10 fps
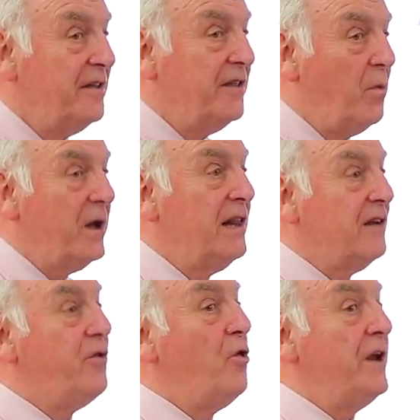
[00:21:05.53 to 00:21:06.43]
the
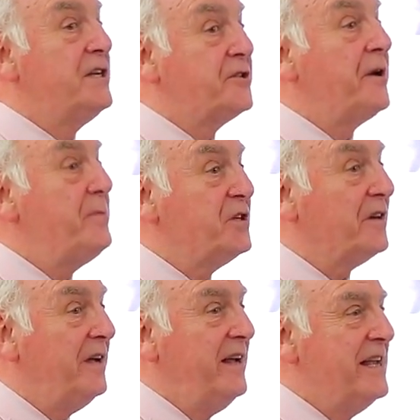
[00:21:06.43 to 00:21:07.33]
world of Holy
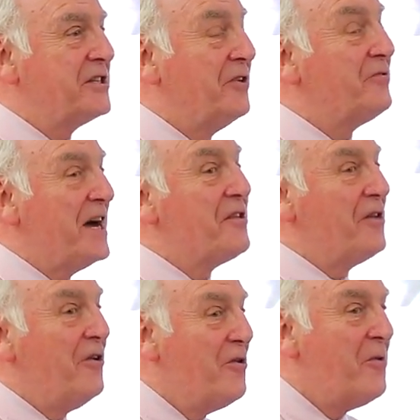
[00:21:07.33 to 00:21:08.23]
Scripture. It's got rather
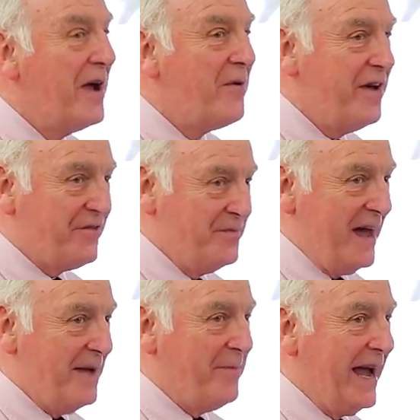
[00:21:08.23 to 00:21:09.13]
a long way away from
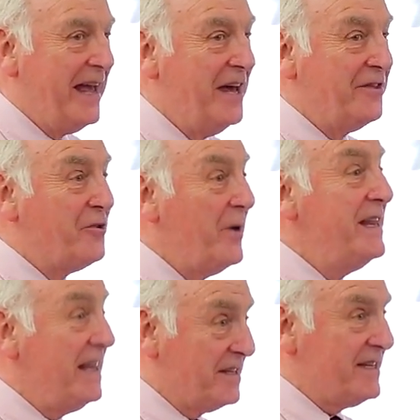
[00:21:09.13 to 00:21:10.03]
that by the
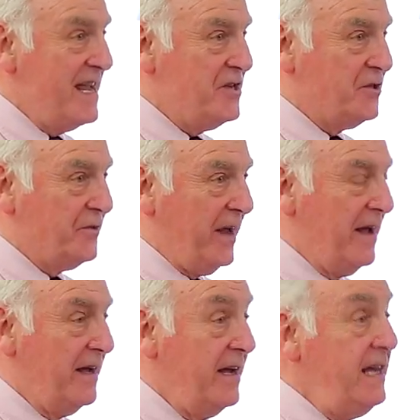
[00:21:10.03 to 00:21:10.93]
20th century.
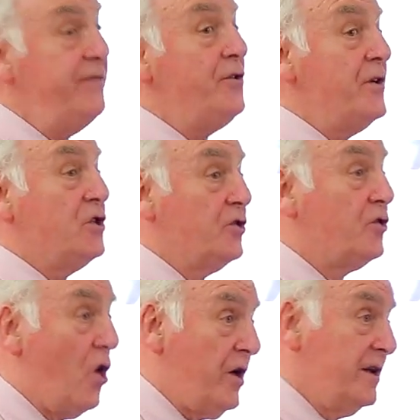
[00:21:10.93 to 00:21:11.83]
Even Richard
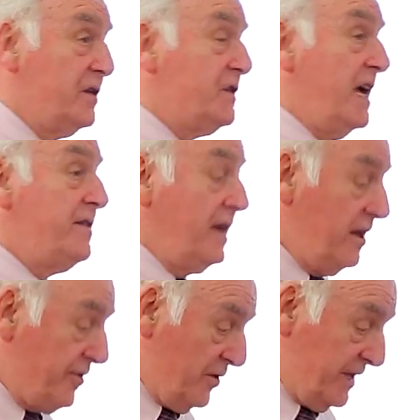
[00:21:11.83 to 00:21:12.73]
Dawkins said that
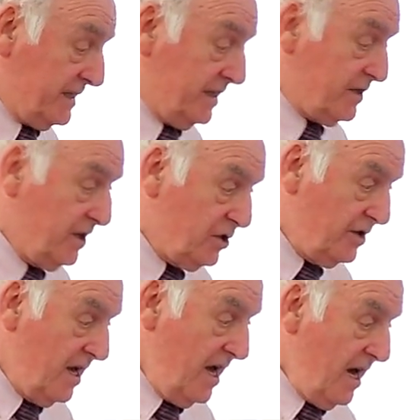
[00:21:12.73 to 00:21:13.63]
he thought this
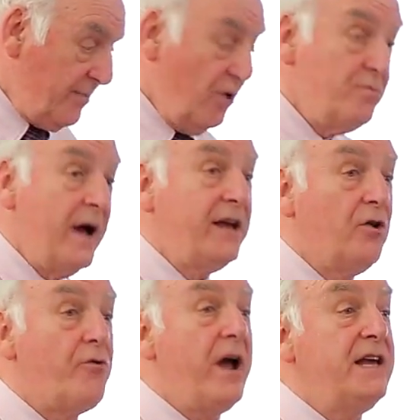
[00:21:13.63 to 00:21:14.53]
decision about
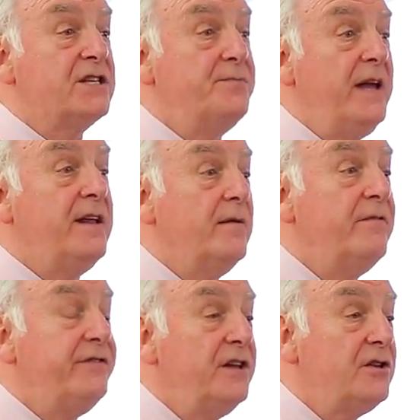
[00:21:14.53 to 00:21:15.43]
Michael Rice made him
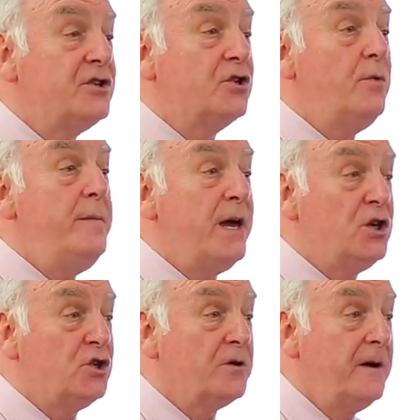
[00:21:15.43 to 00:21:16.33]
feel
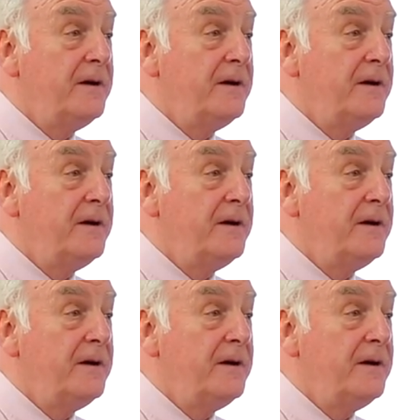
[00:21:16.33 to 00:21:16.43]
squeamish.